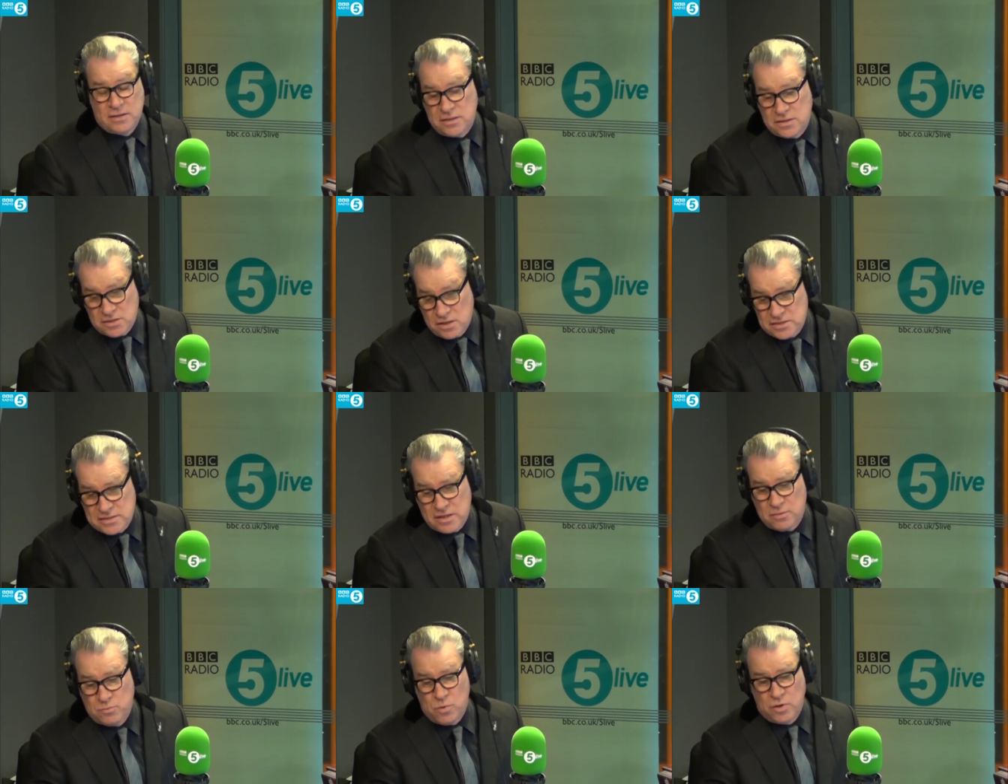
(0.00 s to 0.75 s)
And it turns
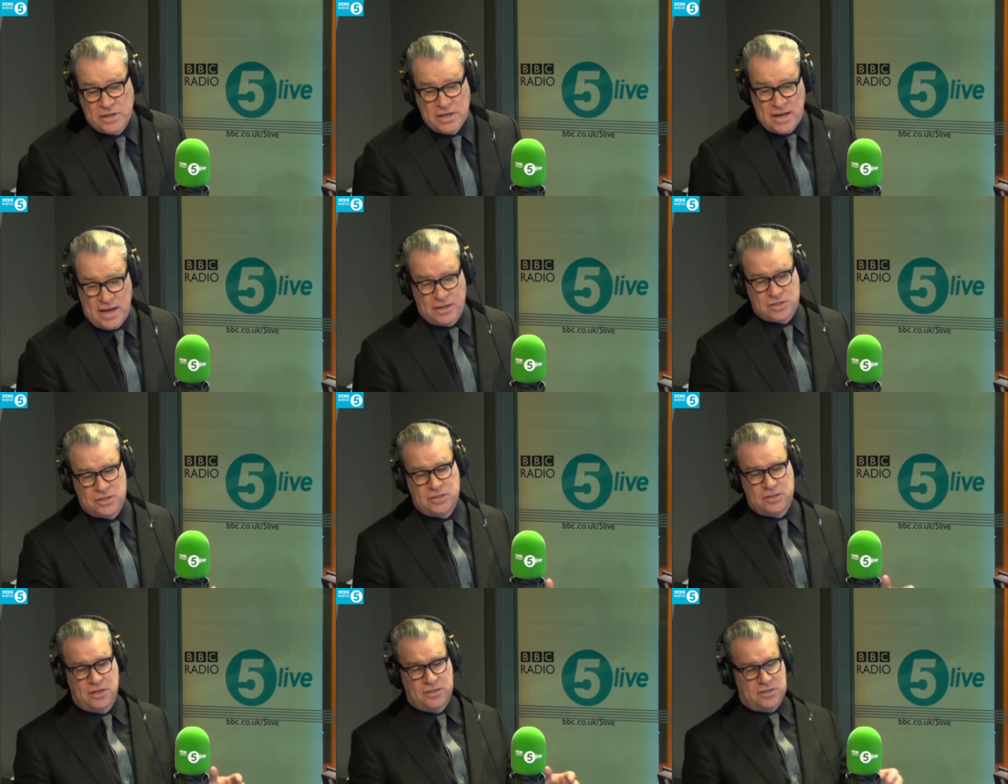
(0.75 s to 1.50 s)
out that what he
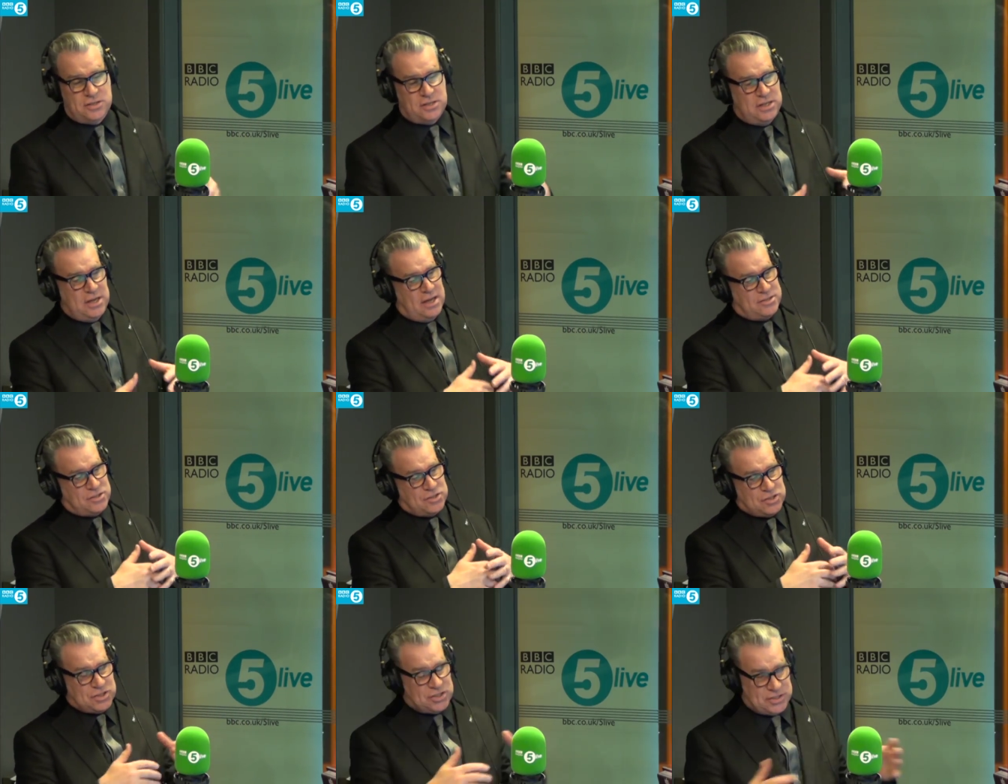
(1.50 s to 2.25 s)
actually does is he has
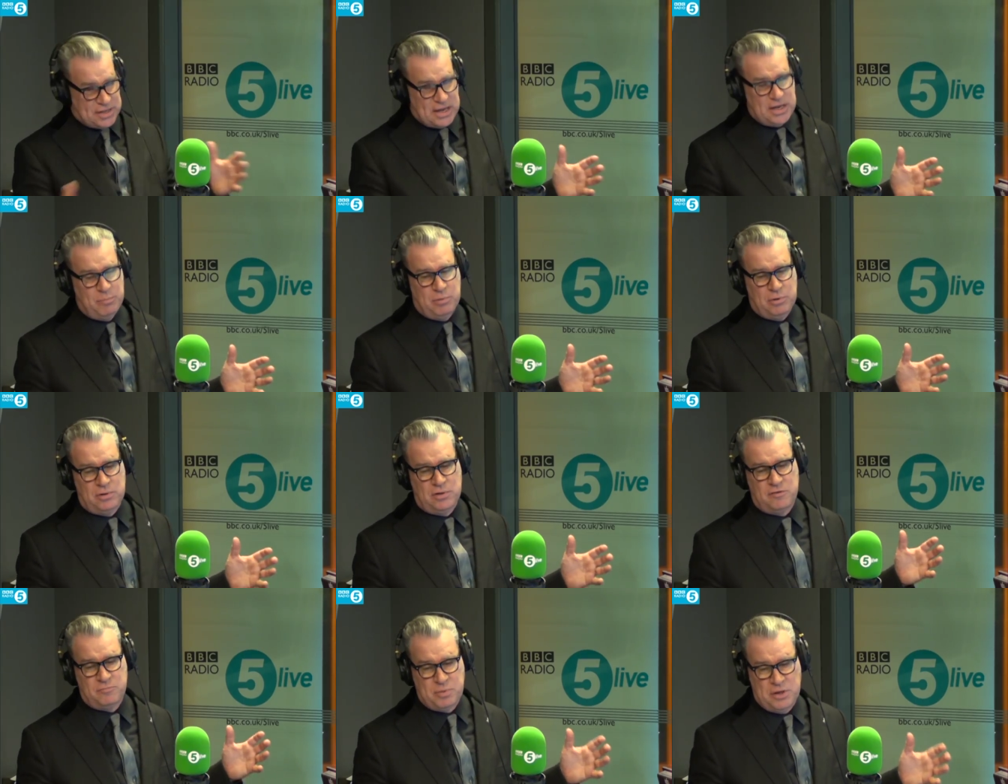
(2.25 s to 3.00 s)
a
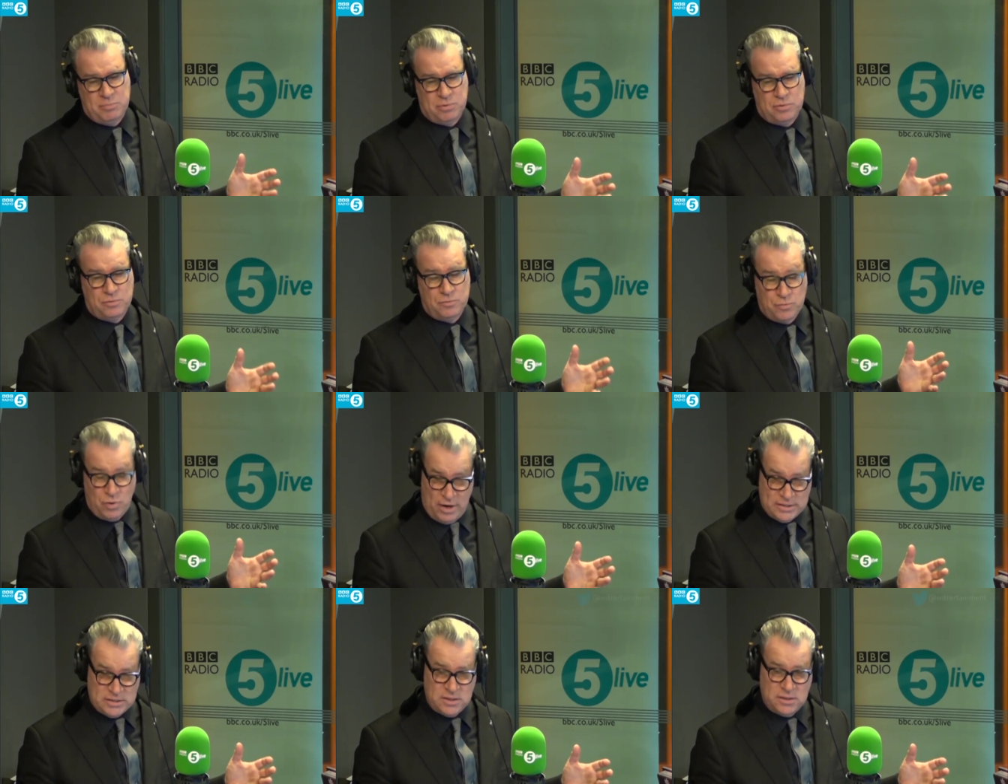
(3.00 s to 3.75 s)
stable of people
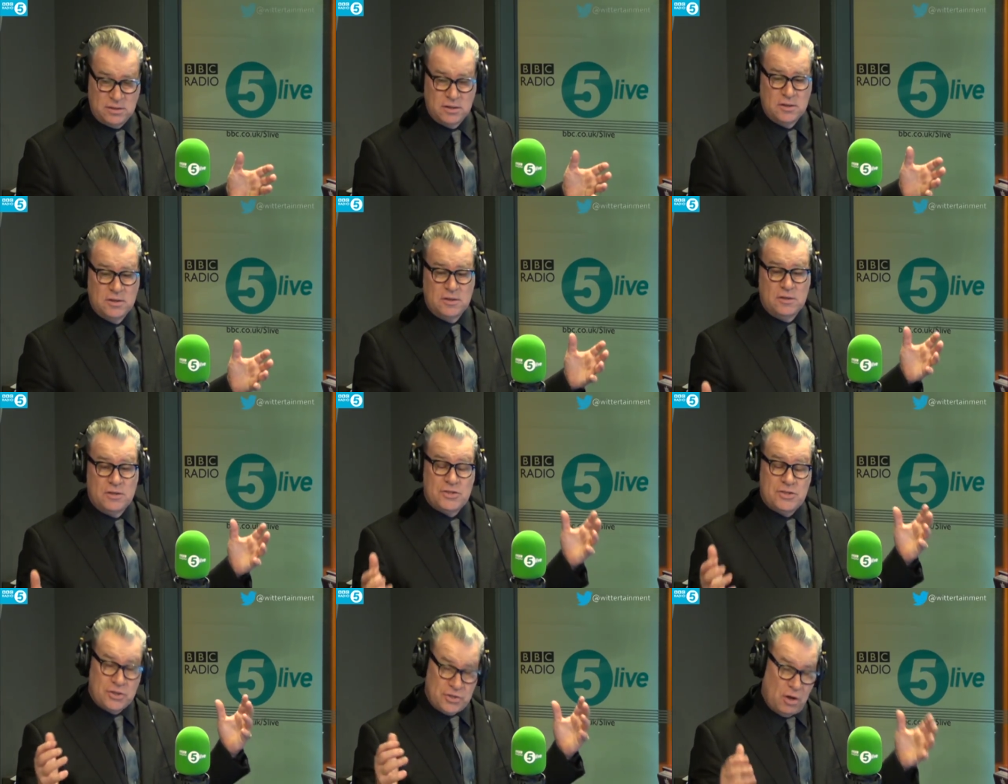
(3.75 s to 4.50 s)
writing
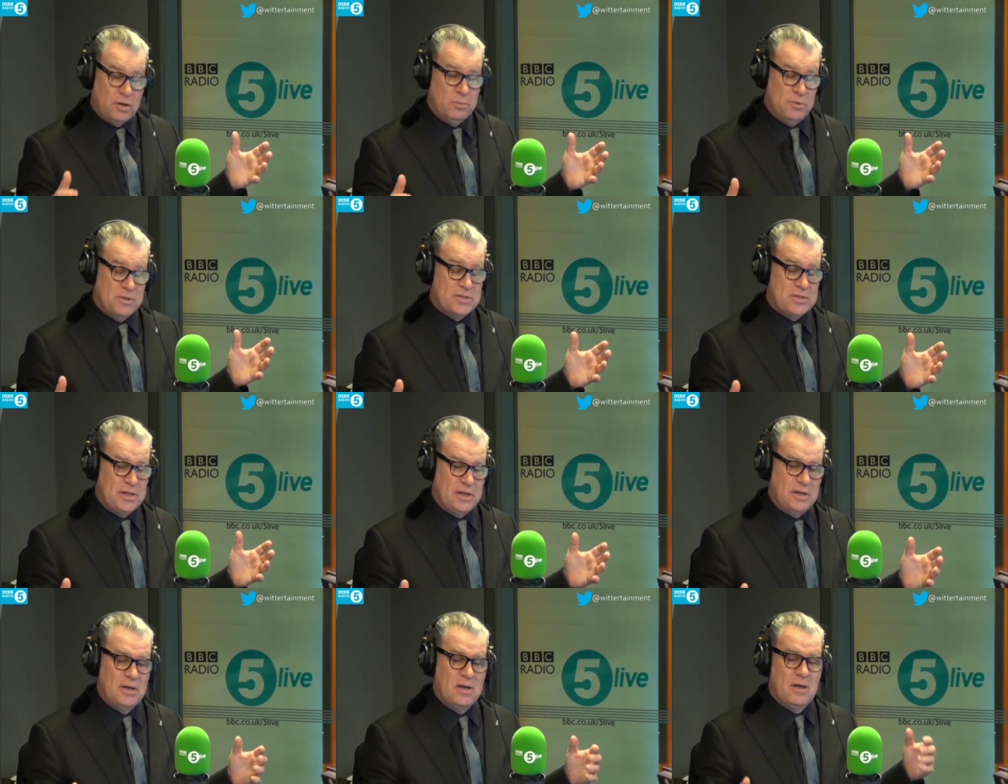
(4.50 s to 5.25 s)

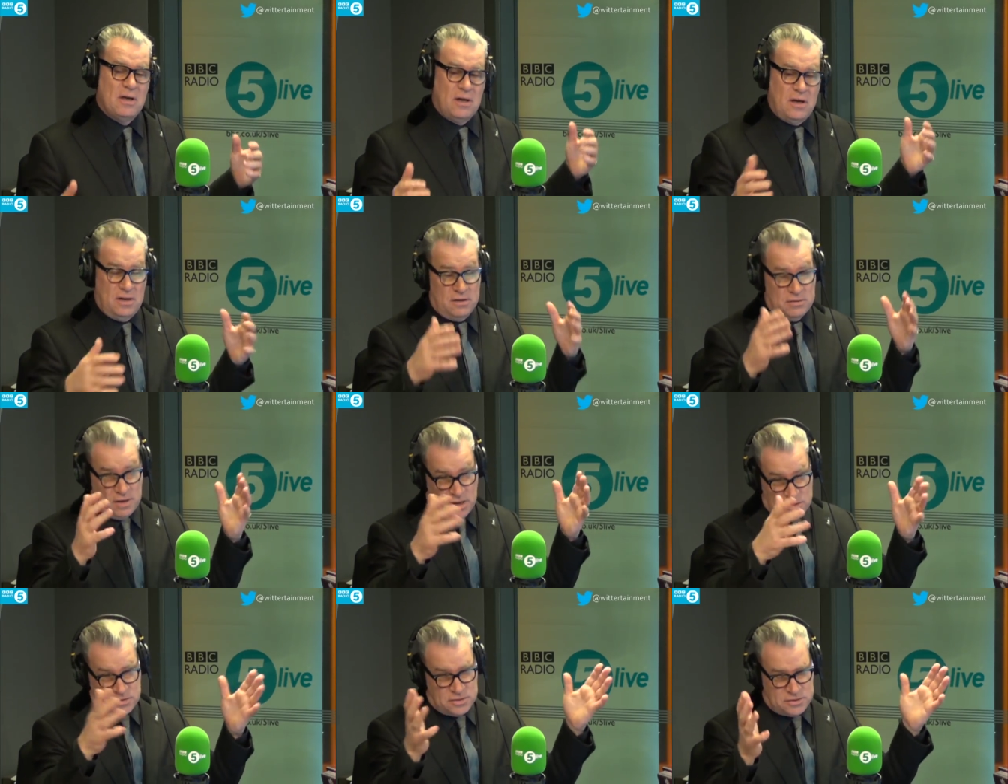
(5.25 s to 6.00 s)
pseudonymously uh,
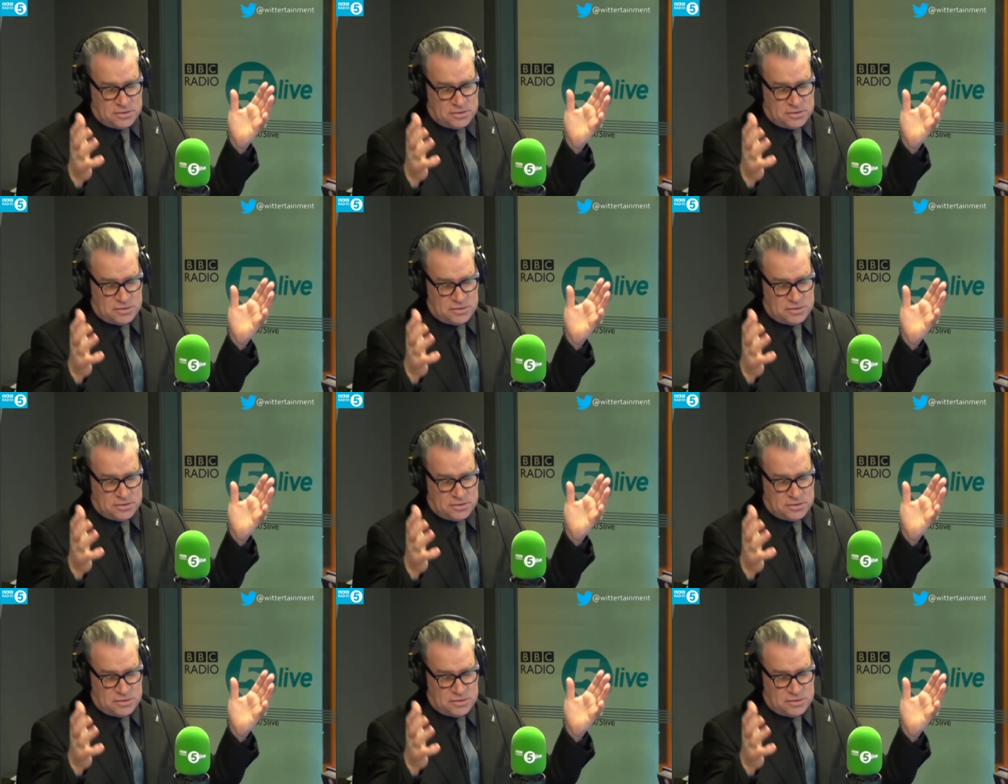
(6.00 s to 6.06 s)
under.